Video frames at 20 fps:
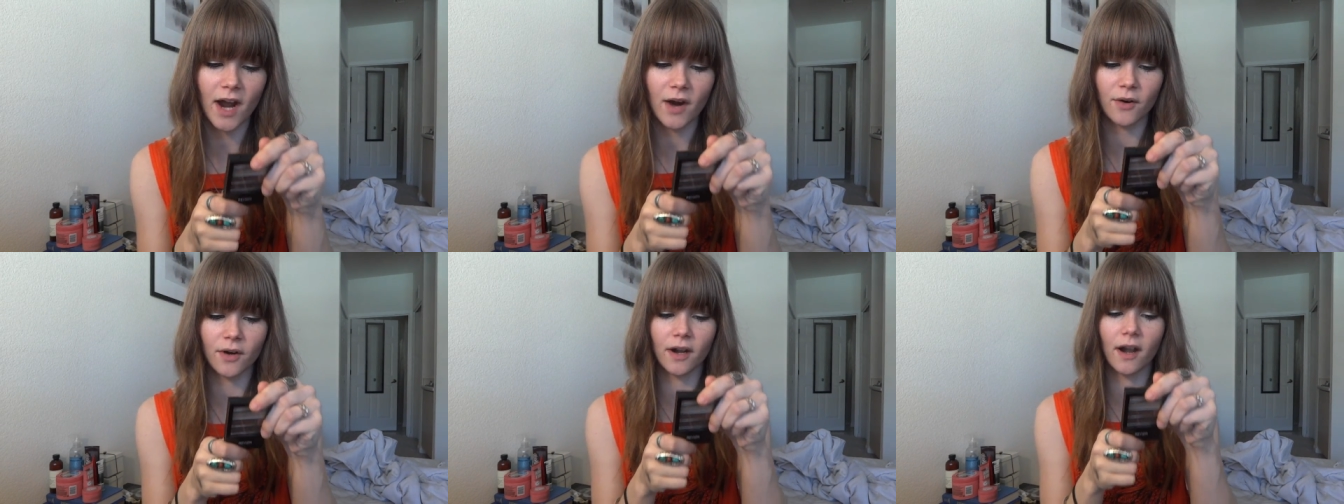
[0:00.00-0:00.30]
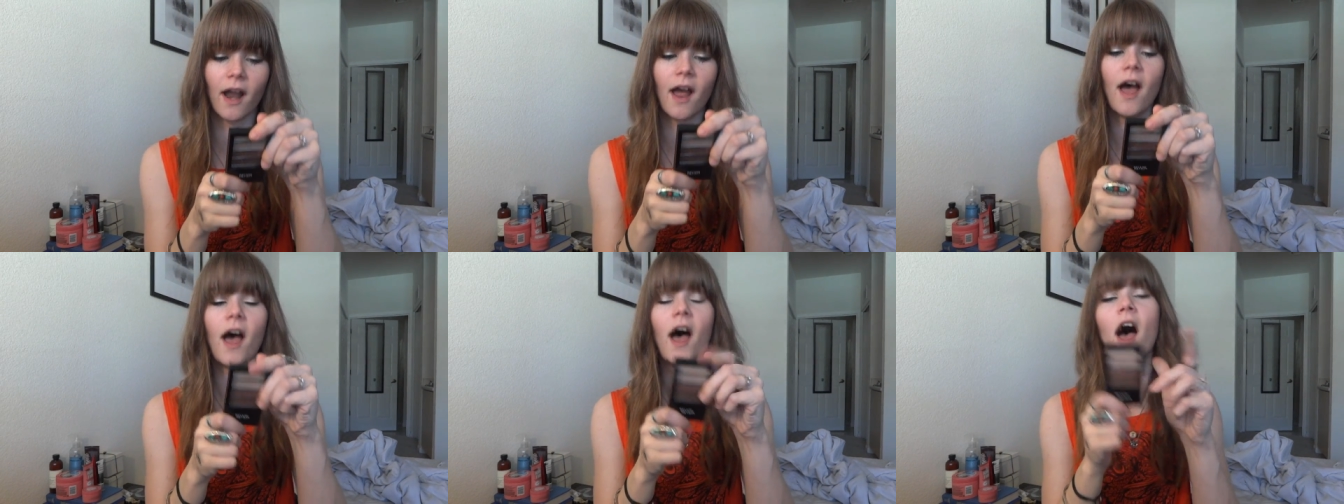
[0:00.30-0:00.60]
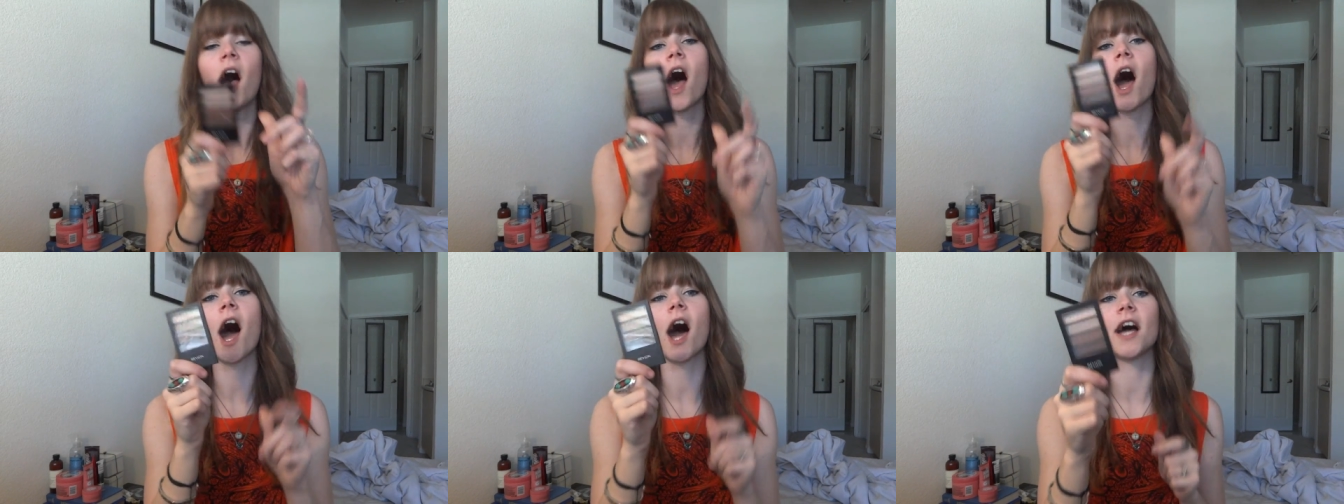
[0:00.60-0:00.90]
Hour
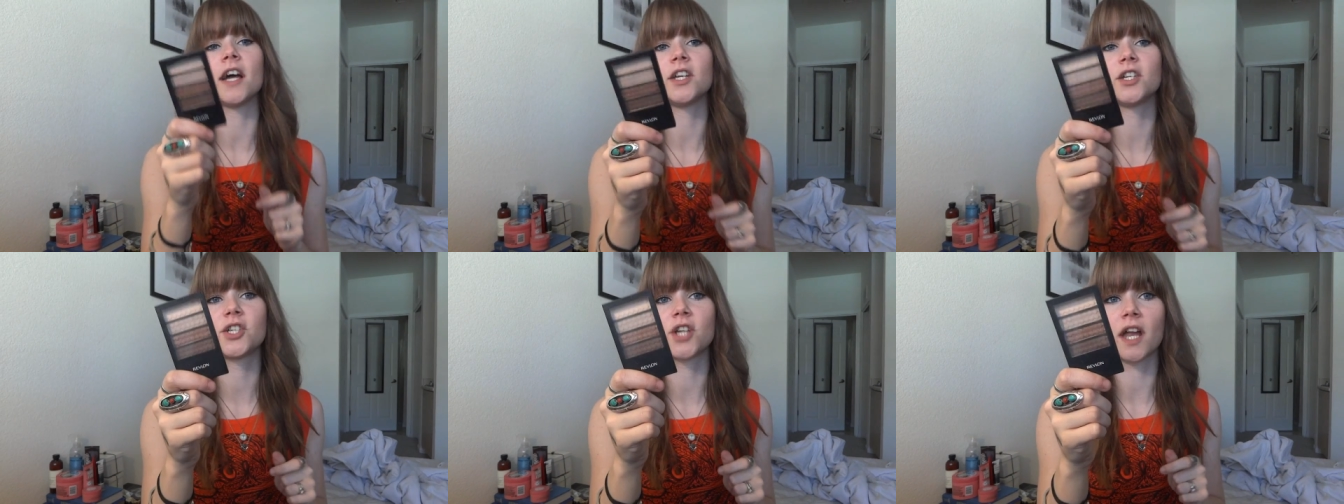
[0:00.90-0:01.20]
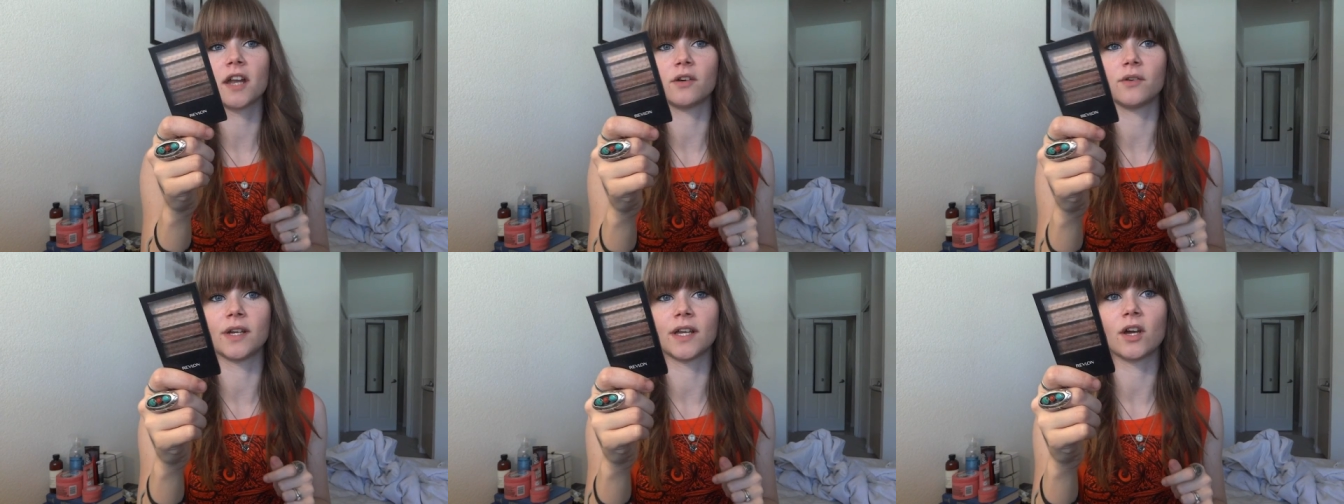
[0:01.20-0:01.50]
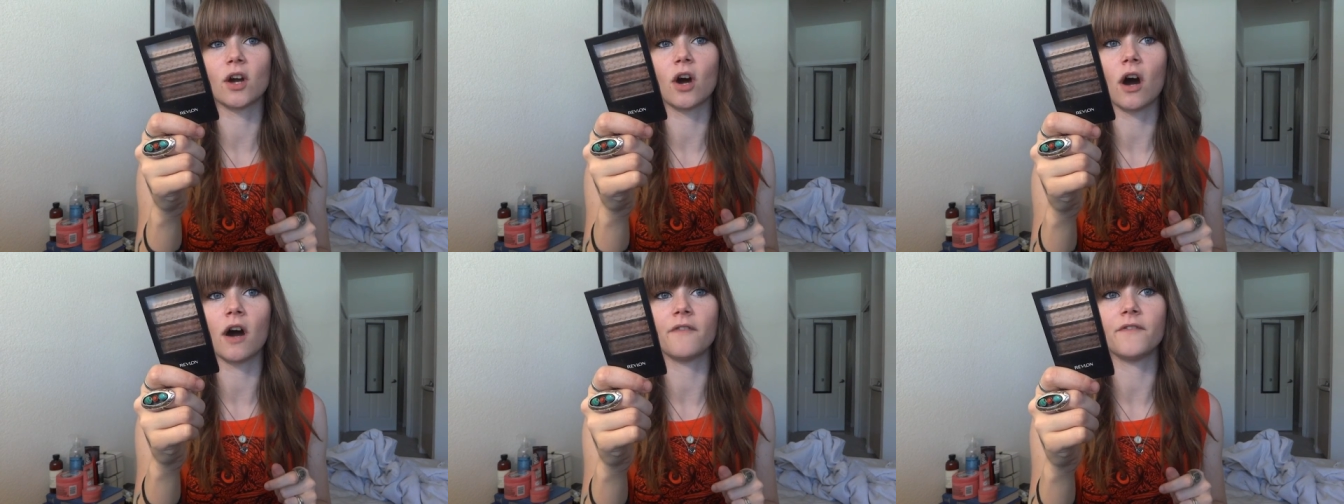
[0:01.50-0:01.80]
Eyeshadow
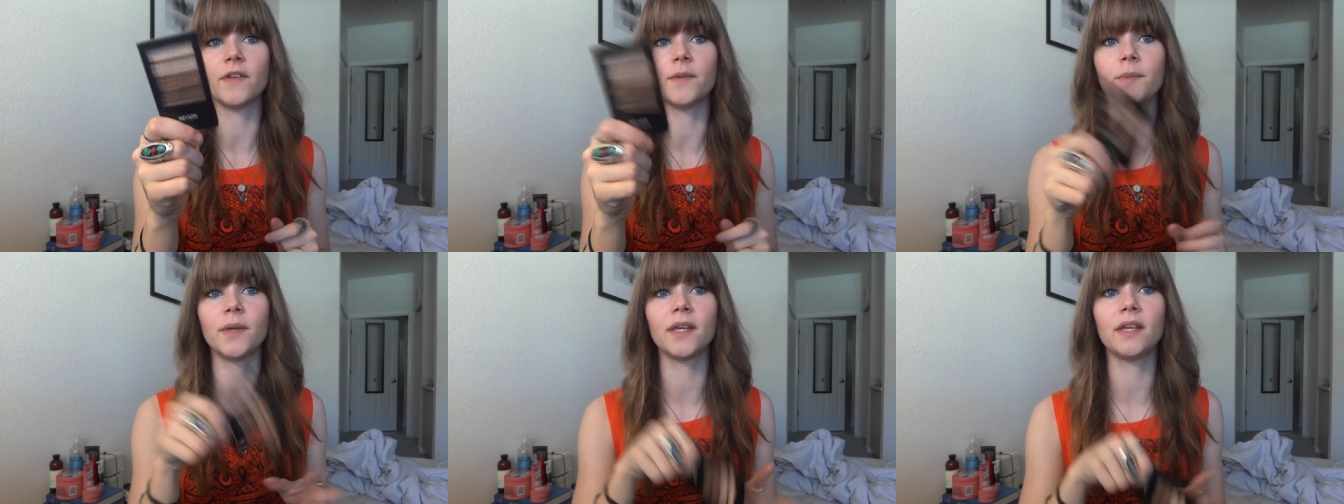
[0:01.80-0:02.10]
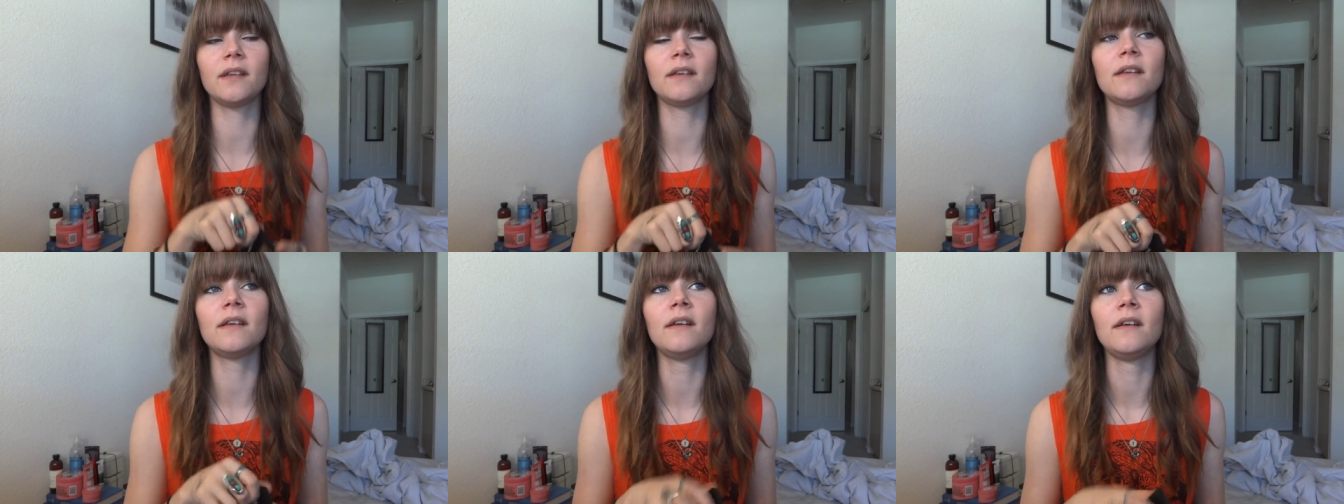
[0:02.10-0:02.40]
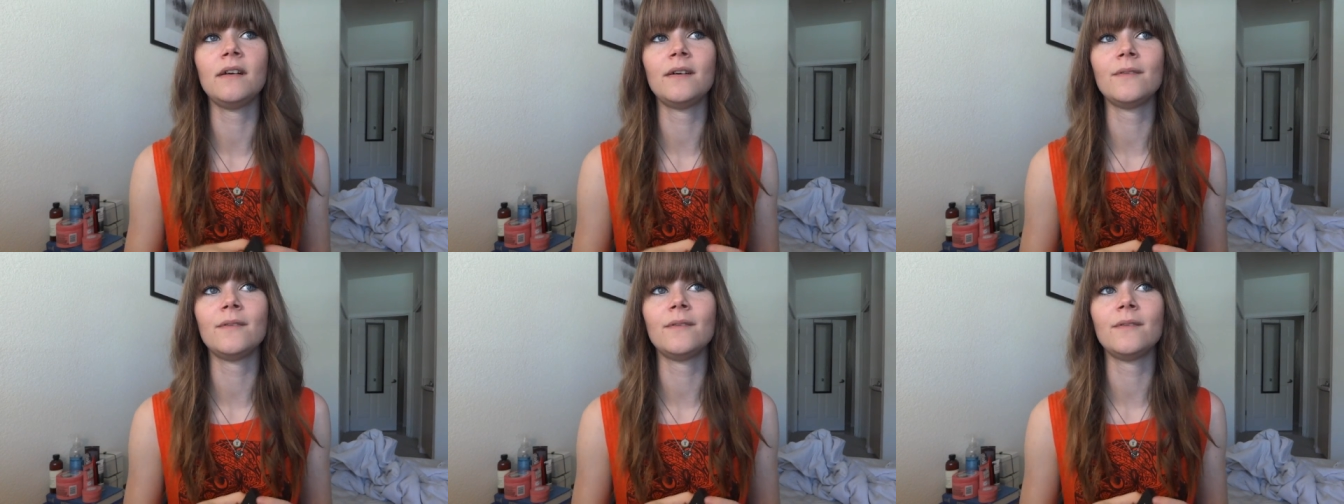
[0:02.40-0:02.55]
in Coffee Bean.